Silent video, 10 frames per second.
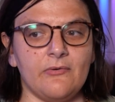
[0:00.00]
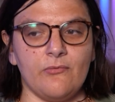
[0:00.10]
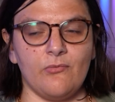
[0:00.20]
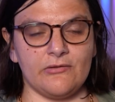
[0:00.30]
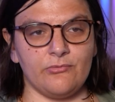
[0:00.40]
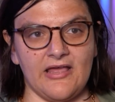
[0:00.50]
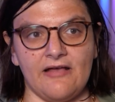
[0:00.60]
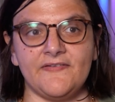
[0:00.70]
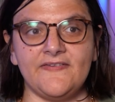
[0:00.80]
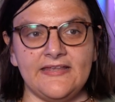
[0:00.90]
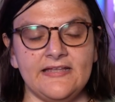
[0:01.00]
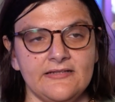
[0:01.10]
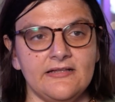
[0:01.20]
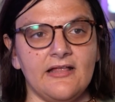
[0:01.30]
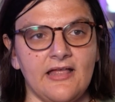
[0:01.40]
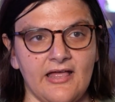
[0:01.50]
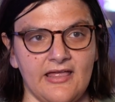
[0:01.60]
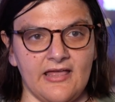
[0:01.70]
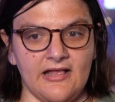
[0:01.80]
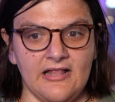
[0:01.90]
What we have seen
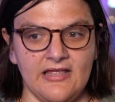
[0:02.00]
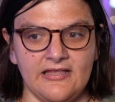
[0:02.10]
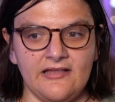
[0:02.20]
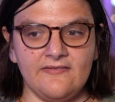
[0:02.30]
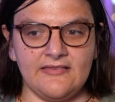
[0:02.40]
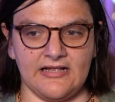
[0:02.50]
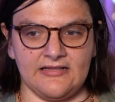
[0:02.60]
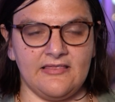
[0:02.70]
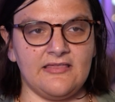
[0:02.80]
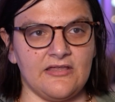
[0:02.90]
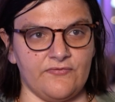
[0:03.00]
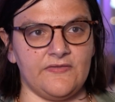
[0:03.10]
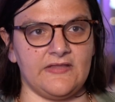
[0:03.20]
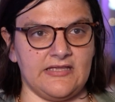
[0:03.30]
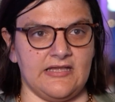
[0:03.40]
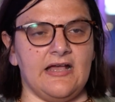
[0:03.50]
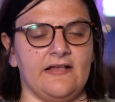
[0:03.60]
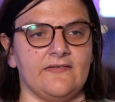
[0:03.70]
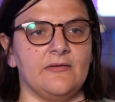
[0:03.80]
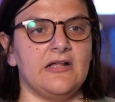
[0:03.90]
is that CFT
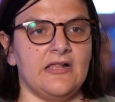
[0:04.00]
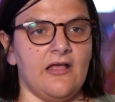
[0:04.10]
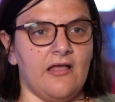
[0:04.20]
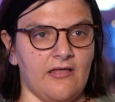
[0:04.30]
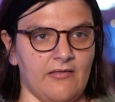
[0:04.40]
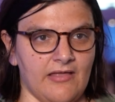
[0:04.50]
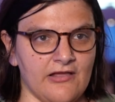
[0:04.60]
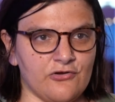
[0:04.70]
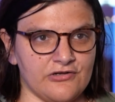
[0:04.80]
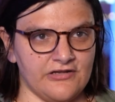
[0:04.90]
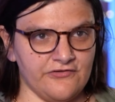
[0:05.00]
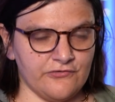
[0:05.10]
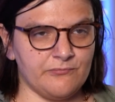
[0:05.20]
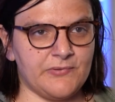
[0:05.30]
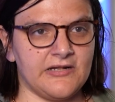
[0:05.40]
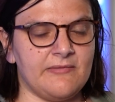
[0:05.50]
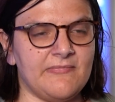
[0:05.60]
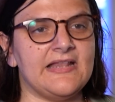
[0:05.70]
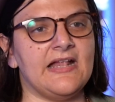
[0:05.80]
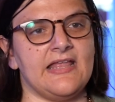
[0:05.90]
has encouraging
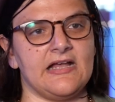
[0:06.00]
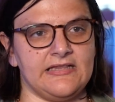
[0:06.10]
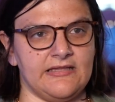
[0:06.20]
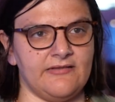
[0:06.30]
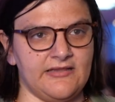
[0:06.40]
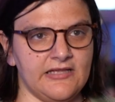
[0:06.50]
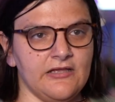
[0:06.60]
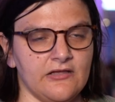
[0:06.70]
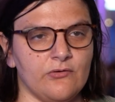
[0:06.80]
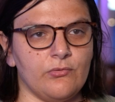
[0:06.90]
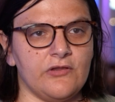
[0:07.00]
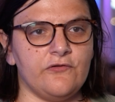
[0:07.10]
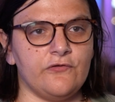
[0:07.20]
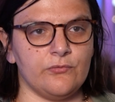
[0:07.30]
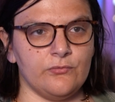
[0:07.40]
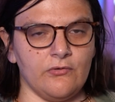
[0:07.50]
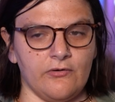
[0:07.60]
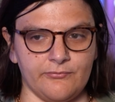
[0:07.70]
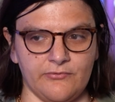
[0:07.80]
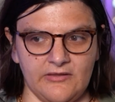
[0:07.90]
preliminary activity, with two
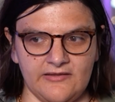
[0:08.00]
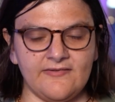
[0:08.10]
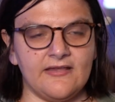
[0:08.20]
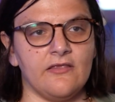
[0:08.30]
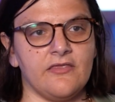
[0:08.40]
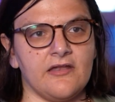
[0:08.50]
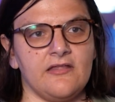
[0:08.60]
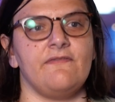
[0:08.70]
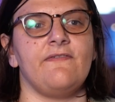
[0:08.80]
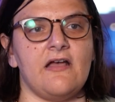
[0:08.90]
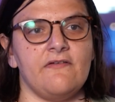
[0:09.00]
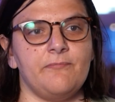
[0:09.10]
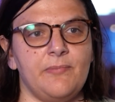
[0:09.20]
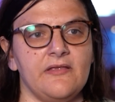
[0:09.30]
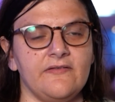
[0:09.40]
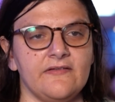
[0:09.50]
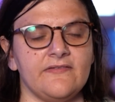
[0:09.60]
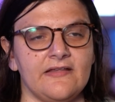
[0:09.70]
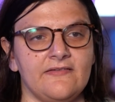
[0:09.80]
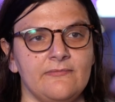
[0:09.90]
of these 35
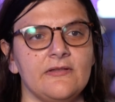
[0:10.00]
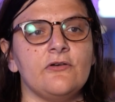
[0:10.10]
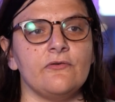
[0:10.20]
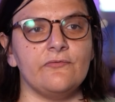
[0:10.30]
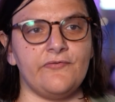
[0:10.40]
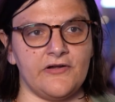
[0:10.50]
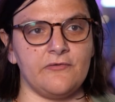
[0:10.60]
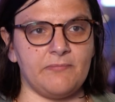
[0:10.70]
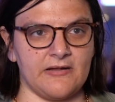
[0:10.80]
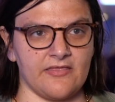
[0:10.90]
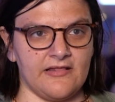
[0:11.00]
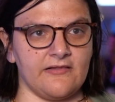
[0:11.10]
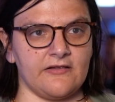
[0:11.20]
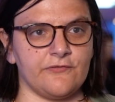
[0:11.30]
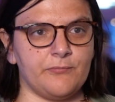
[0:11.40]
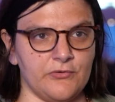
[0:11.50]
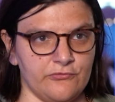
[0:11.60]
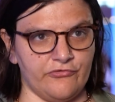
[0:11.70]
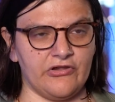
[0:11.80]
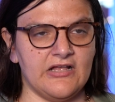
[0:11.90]
patients achieving confirmed partial
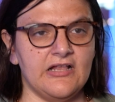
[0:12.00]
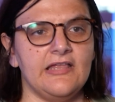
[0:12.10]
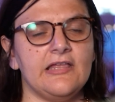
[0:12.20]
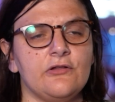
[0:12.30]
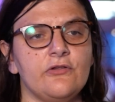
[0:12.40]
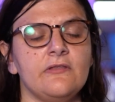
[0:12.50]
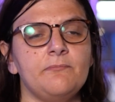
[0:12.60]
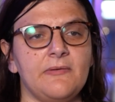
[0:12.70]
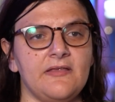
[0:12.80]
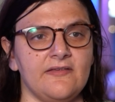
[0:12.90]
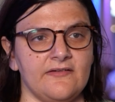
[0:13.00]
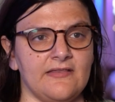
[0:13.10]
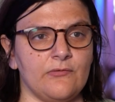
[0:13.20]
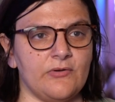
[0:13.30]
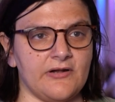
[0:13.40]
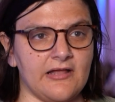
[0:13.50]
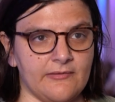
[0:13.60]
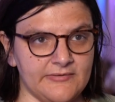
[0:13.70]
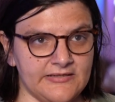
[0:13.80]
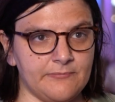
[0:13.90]
response, including patients that were
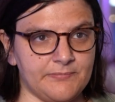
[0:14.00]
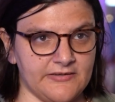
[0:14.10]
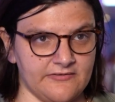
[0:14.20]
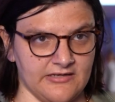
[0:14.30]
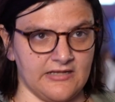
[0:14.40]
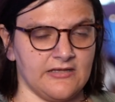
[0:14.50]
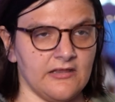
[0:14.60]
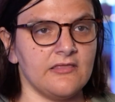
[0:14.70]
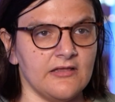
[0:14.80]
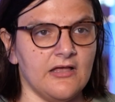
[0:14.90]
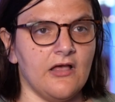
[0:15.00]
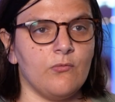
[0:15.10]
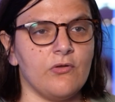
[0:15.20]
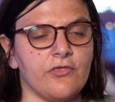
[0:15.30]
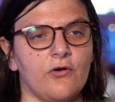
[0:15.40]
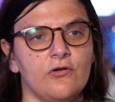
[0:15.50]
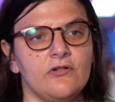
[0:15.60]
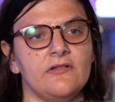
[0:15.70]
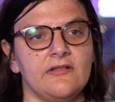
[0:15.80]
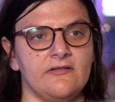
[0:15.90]
heavily pretreated with
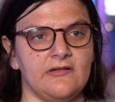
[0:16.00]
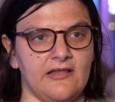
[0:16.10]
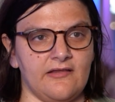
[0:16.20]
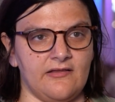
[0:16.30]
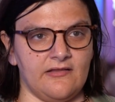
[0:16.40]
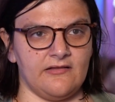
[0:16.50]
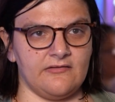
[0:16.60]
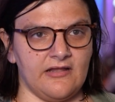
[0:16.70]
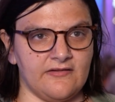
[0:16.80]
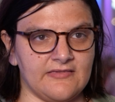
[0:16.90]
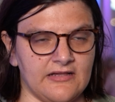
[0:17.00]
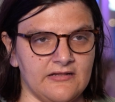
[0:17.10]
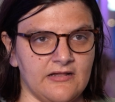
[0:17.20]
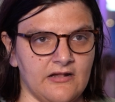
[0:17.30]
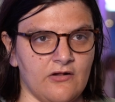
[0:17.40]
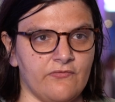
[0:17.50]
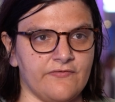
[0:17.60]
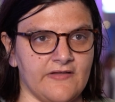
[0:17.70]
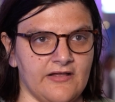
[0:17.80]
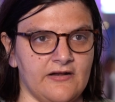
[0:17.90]
all standard
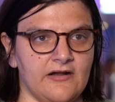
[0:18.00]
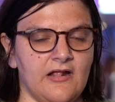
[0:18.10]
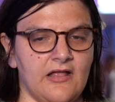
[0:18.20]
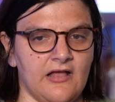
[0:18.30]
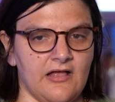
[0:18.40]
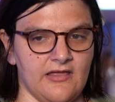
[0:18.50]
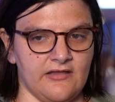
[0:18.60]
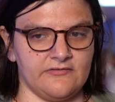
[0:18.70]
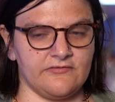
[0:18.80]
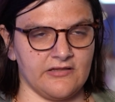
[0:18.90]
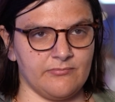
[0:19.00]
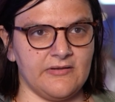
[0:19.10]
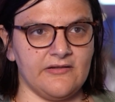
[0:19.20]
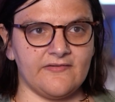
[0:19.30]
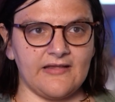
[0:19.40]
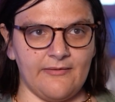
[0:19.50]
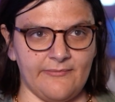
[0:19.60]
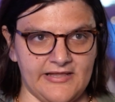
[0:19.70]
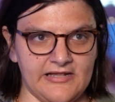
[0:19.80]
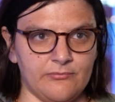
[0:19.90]
of care treatments
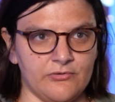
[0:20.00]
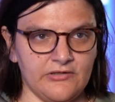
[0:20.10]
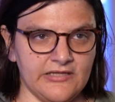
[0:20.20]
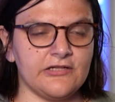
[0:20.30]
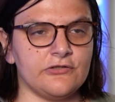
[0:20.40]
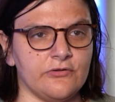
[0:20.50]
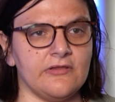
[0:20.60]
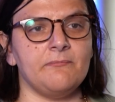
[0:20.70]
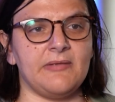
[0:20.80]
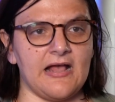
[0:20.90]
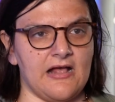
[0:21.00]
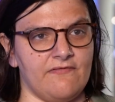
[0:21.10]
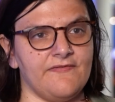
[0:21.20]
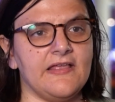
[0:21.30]
available, including BRAF